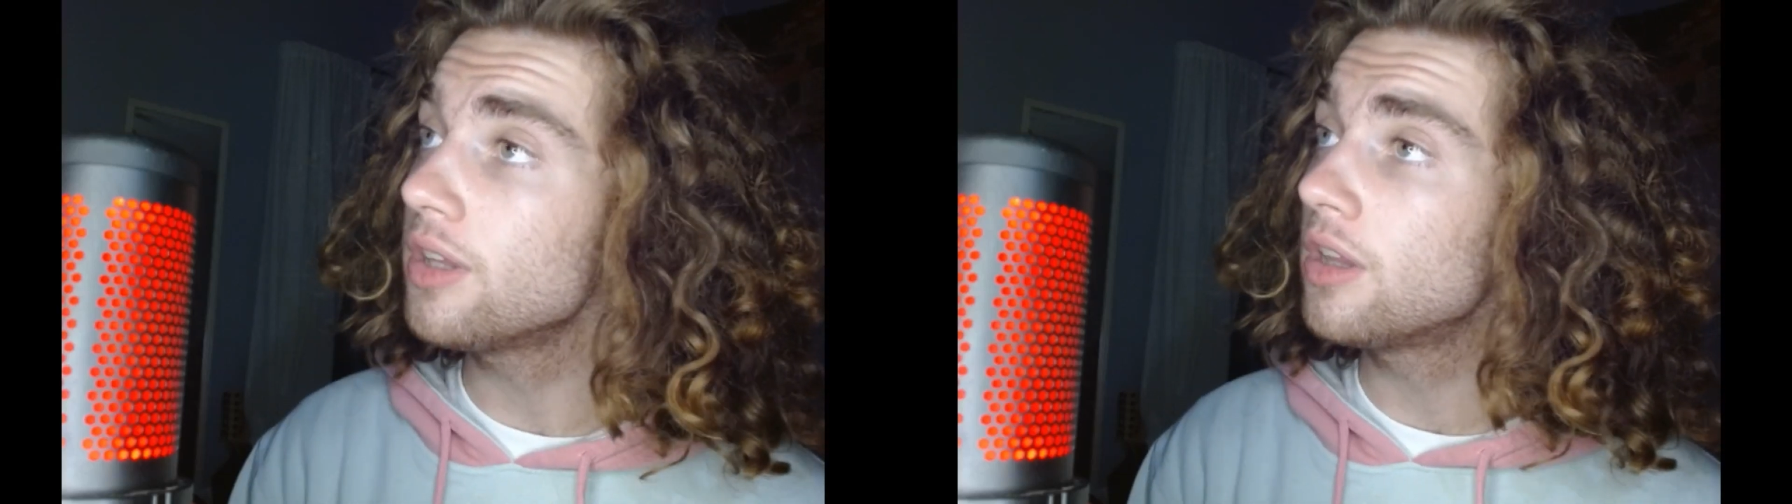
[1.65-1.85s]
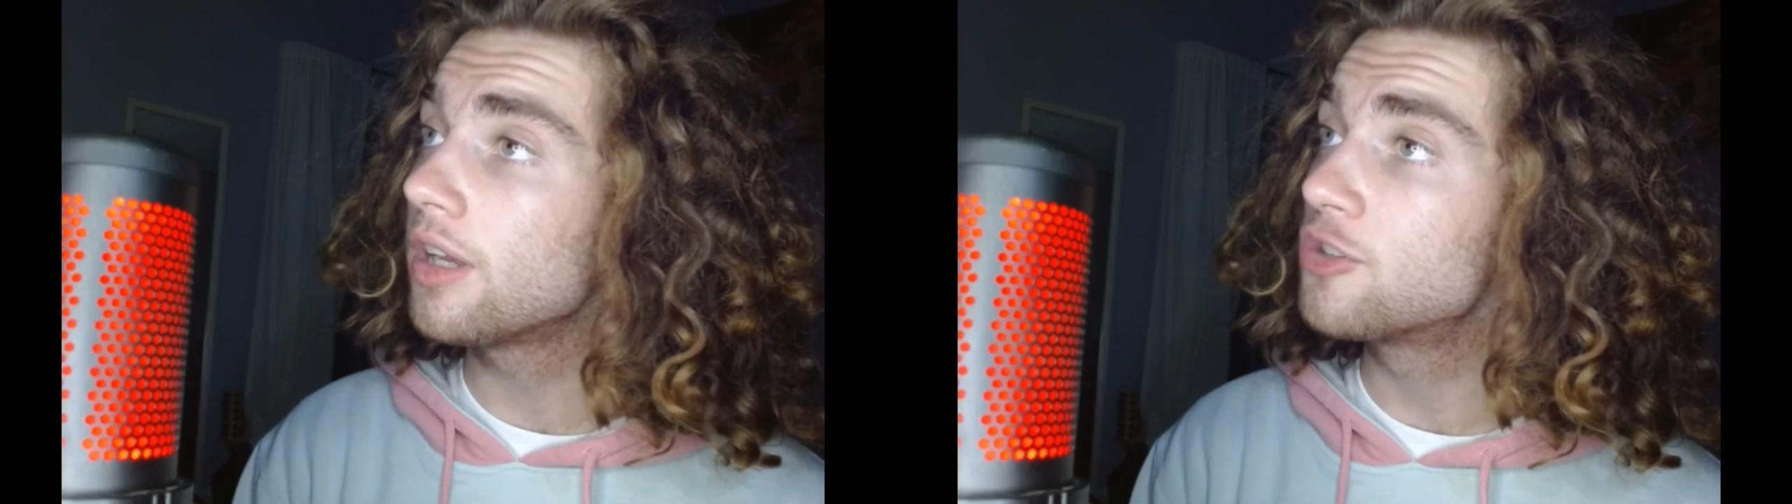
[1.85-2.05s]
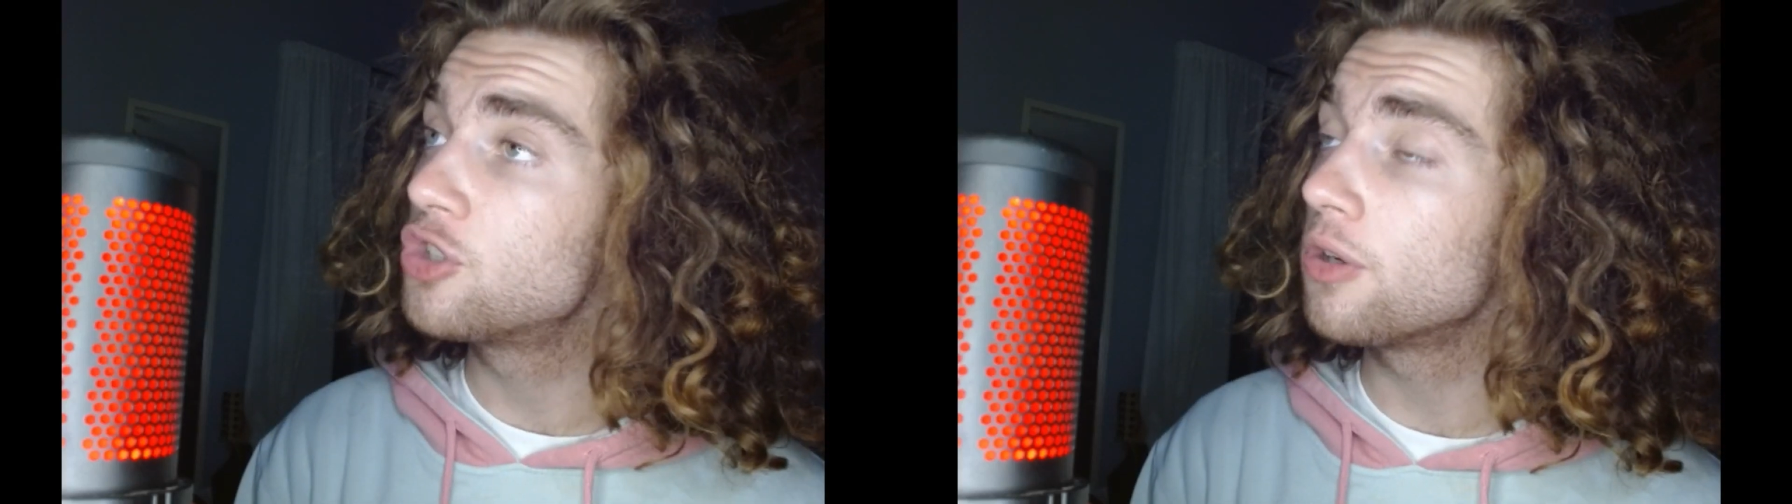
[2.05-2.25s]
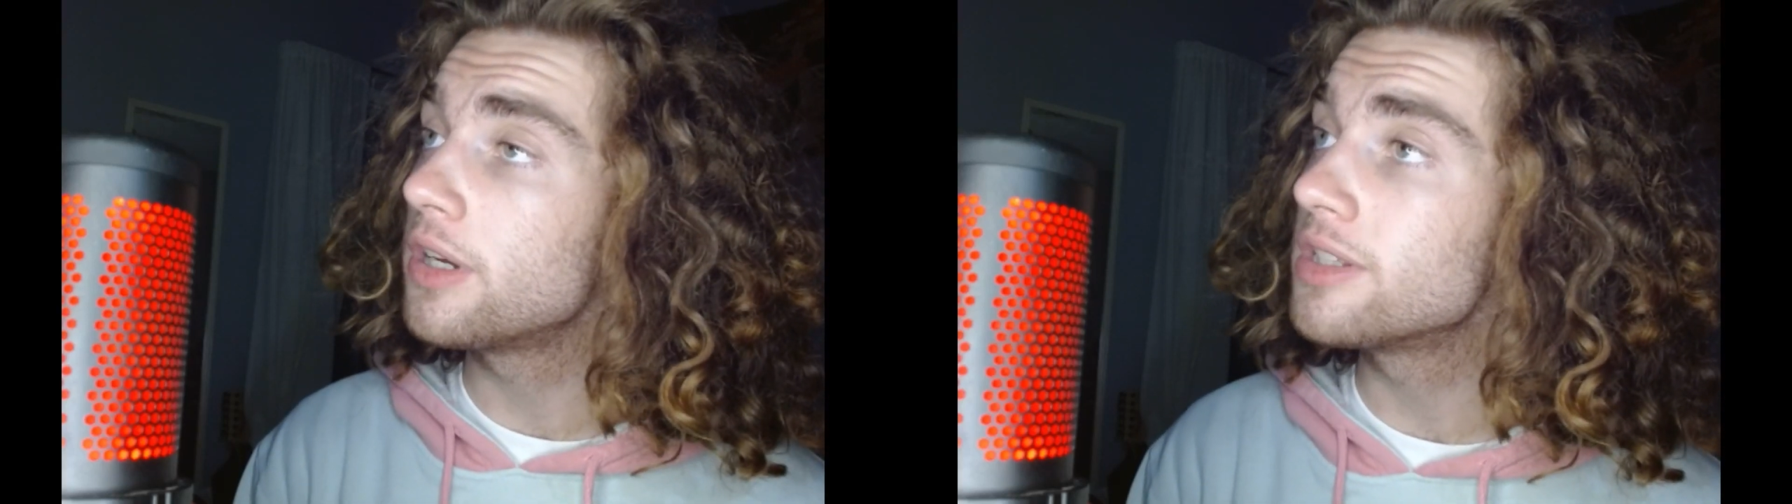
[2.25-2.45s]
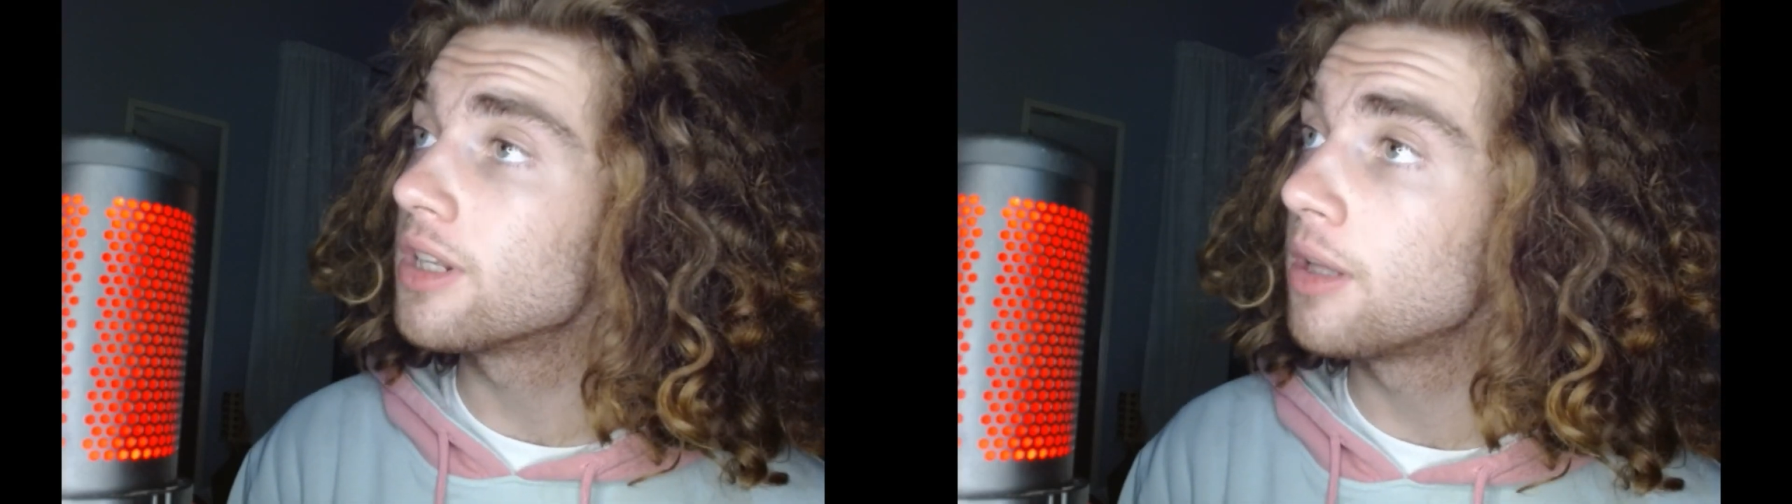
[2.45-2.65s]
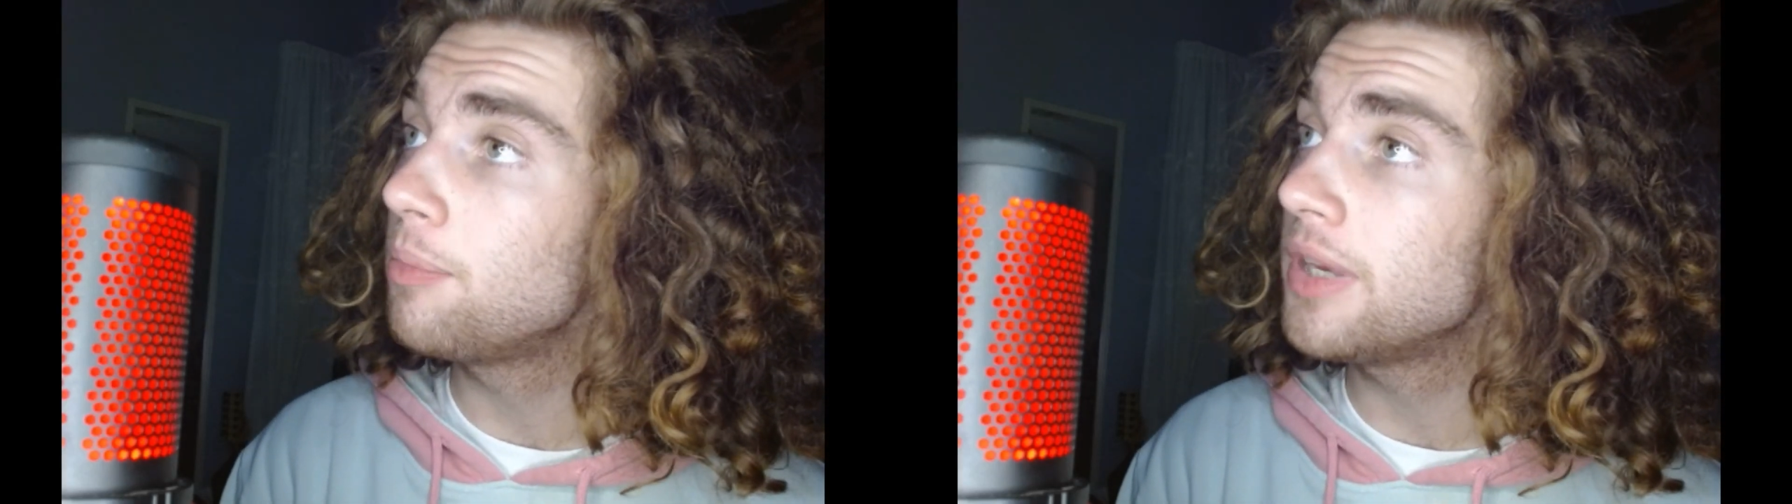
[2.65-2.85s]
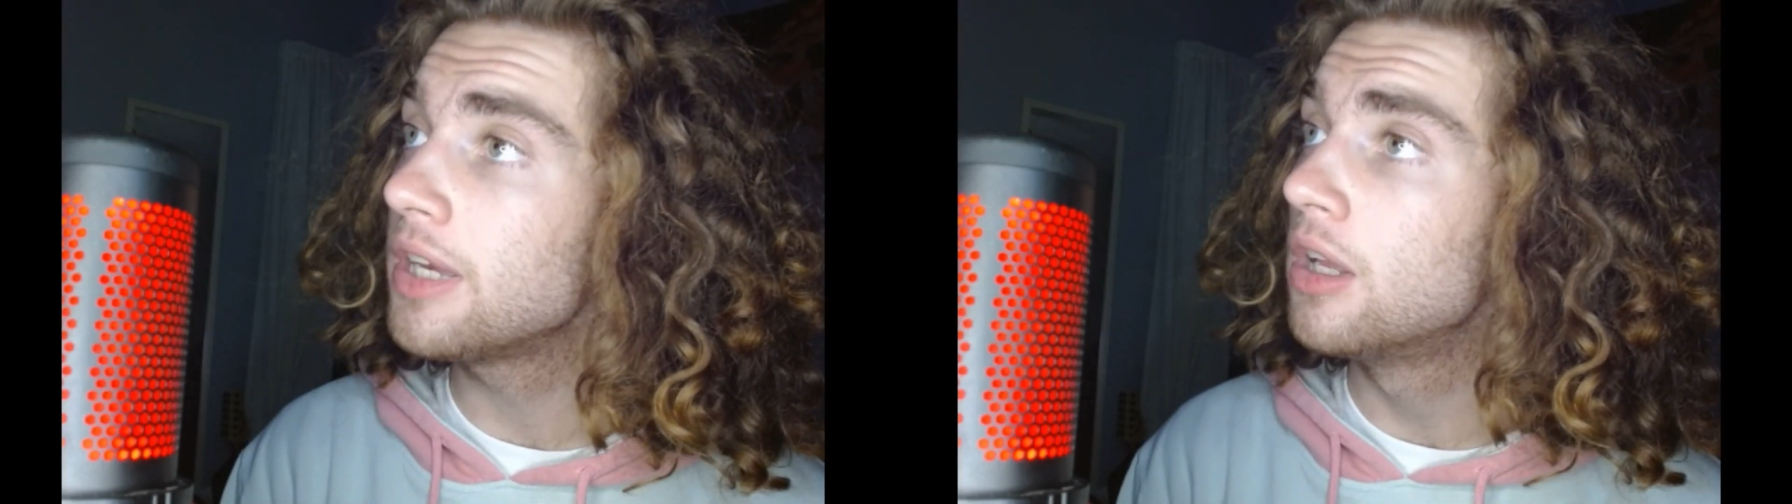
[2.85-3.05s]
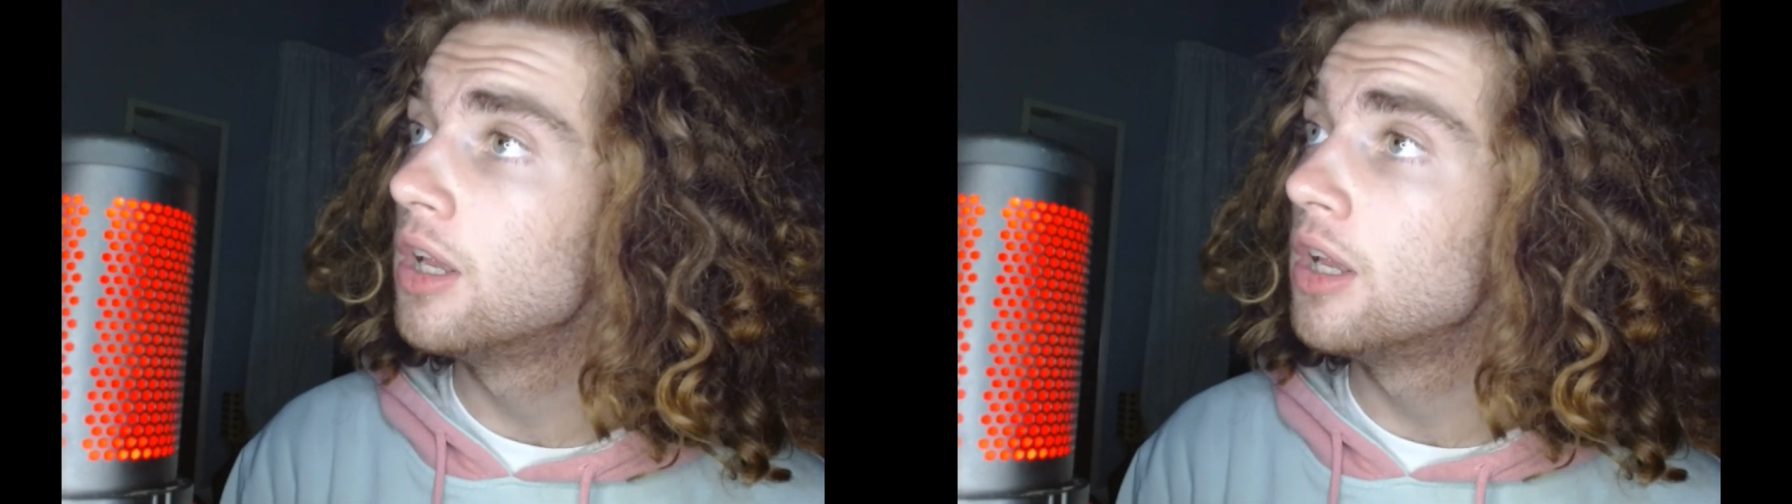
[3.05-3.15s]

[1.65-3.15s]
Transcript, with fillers: luxurious limping